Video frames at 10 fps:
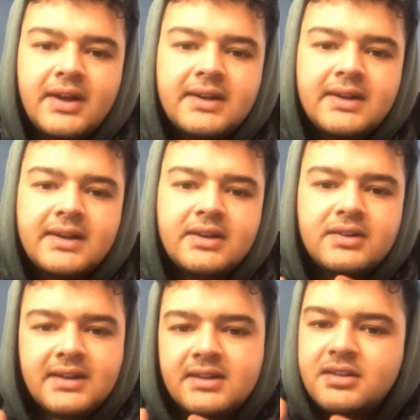trying
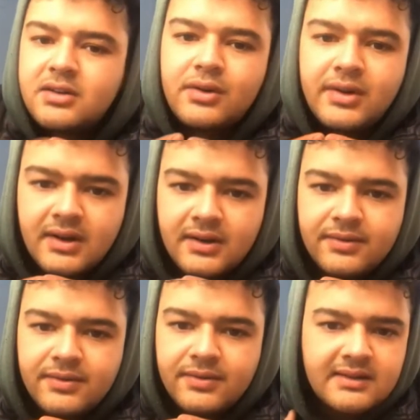to tell the story
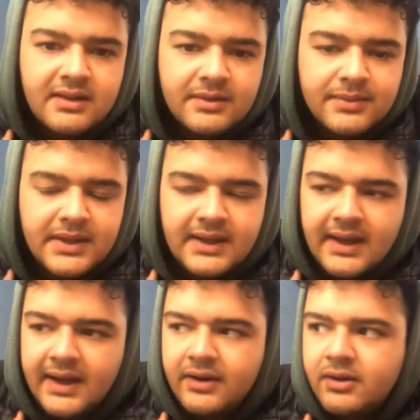of? And
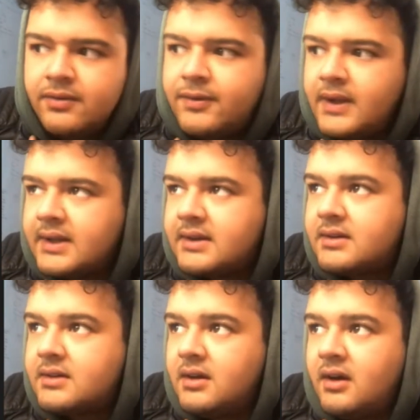I think that's
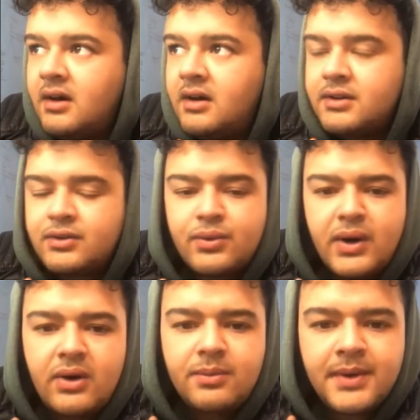something I
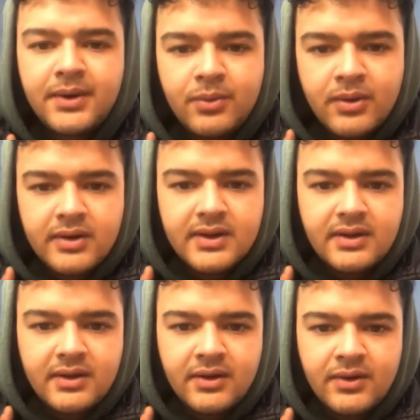reflect throughout
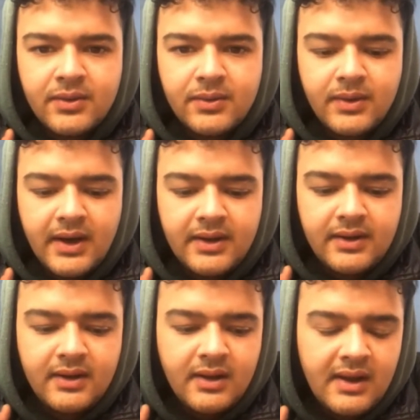my work.
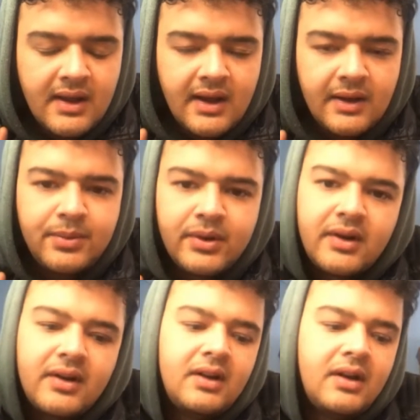I
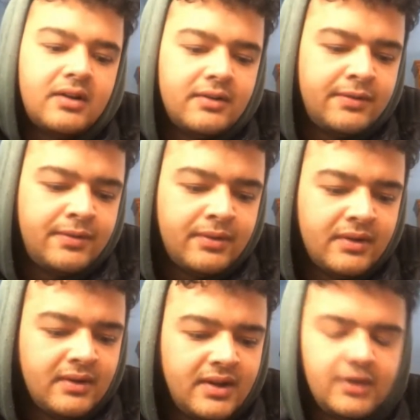put a lot of,
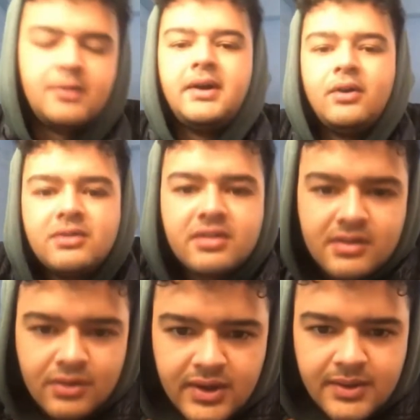my own story
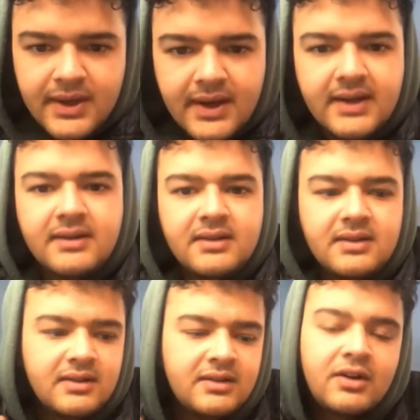behind
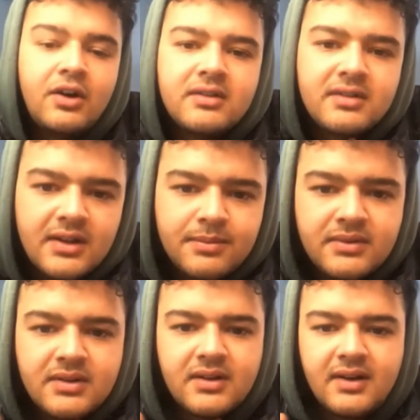the concept,
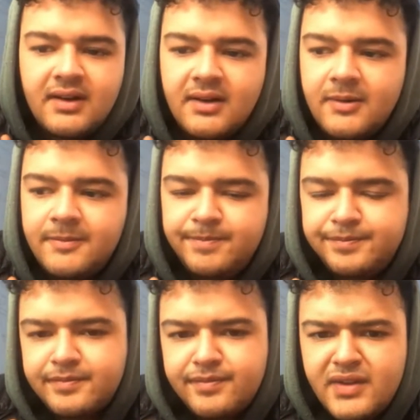
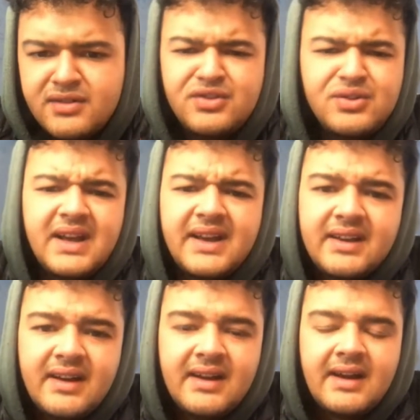to like
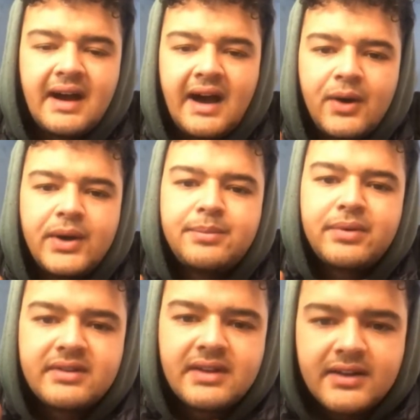how I
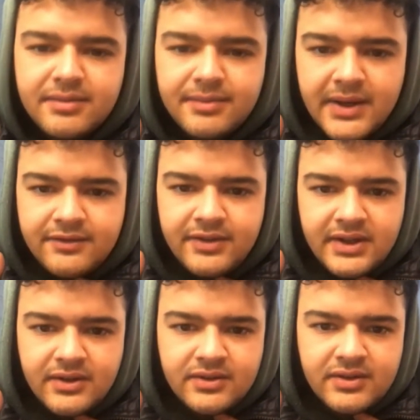present my
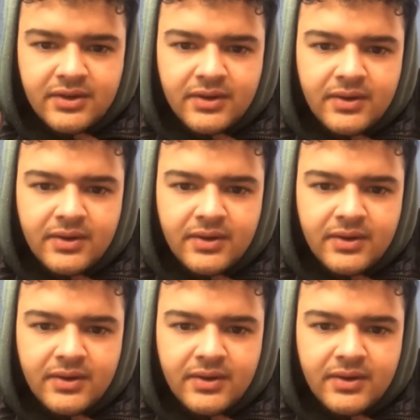videos.